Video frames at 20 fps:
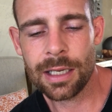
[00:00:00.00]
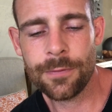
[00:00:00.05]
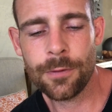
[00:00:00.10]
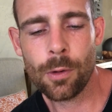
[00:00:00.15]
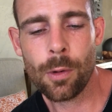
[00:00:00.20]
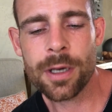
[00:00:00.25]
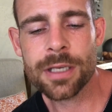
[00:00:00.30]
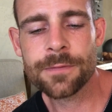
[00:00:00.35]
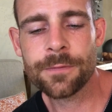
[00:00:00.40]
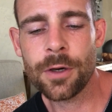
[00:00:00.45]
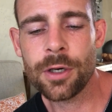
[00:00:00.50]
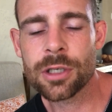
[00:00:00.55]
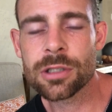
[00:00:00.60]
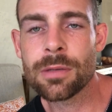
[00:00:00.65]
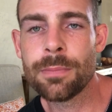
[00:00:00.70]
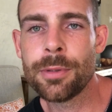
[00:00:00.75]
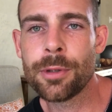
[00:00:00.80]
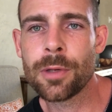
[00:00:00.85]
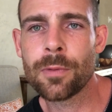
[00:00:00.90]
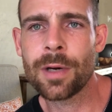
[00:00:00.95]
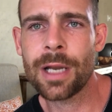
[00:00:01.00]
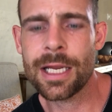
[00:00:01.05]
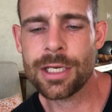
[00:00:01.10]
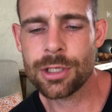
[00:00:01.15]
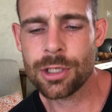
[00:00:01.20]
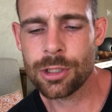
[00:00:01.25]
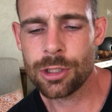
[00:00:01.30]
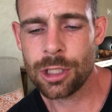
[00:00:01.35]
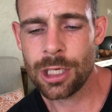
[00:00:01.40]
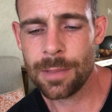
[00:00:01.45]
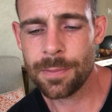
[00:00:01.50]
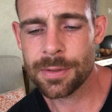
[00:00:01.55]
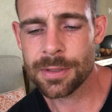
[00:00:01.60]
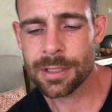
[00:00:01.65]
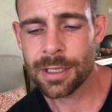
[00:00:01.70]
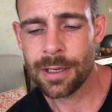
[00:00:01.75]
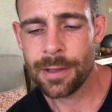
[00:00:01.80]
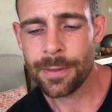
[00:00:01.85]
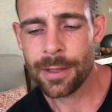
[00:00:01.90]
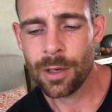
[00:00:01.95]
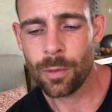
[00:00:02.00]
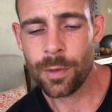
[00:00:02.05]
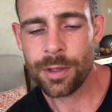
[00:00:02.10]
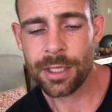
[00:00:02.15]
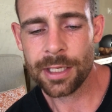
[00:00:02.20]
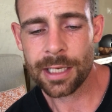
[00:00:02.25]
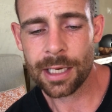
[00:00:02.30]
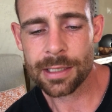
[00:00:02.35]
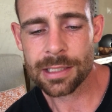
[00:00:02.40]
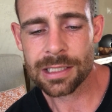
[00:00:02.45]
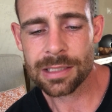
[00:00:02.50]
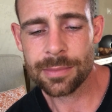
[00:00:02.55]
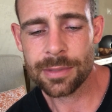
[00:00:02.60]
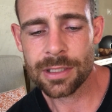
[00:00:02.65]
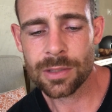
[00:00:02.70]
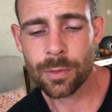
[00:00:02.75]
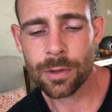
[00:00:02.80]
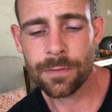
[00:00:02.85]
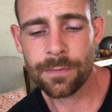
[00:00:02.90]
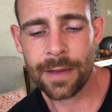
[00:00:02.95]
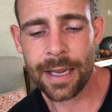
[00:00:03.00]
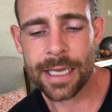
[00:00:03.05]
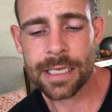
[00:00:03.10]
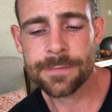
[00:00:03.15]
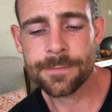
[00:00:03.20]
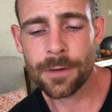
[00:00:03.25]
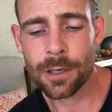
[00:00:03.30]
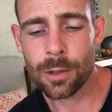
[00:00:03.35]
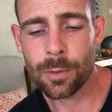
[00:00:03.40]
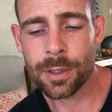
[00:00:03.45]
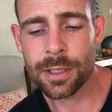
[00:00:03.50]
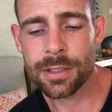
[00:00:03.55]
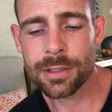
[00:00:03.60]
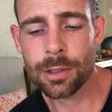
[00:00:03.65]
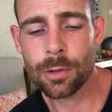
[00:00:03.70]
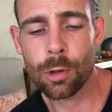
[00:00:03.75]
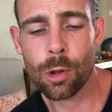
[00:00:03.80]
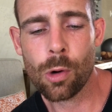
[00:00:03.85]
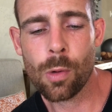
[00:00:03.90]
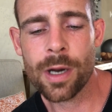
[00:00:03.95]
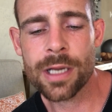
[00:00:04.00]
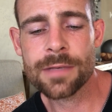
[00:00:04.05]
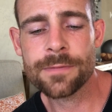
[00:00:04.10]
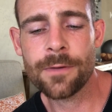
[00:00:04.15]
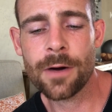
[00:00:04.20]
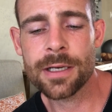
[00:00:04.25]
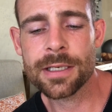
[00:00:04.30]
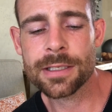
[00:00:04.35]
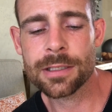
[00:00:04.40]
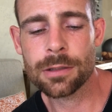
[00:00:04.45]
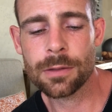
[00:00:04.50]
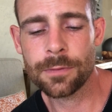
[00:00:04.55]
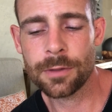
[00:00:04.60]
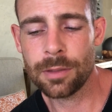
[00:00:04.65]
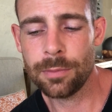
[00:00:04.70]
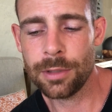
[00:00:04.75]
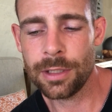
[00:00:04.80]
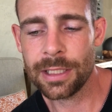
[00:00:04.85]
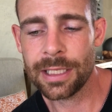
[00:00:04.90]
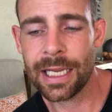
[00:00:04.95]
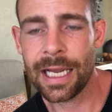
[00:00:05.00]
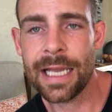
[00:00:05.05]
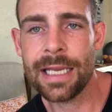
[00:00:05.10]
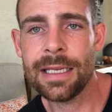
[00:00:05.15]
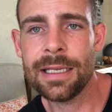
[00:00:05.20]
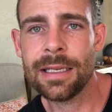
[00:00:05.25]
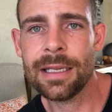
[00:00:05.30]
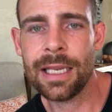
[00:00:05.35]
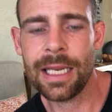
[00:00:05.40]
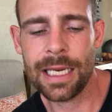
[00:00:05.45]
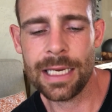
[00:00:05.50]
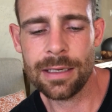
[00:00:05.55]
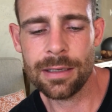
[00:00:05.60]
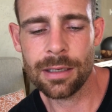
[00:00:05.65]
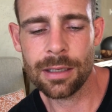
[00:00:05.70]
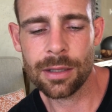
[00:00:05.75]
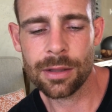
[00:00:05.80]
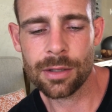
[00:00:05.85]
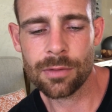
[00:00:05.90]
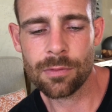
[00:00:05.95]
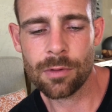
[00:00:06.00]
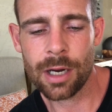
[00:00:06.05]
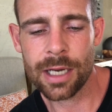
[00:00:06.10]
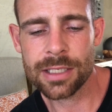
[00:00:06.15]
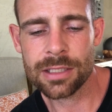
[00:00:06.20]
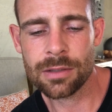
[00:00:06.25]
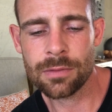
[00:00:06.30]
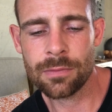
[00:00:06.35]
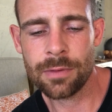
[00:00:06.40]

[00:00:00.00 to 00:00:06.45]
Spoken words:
if you always focus on building relationships with your customers, with fans, followers, you'll always find yourself communicating in the right